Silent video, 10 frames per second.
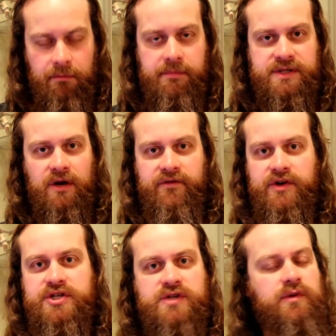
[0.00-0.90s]
So if
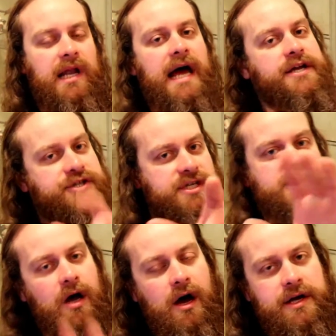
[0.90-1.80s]
you're just relying
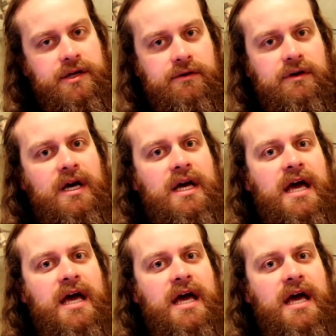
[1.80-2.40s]
just on you,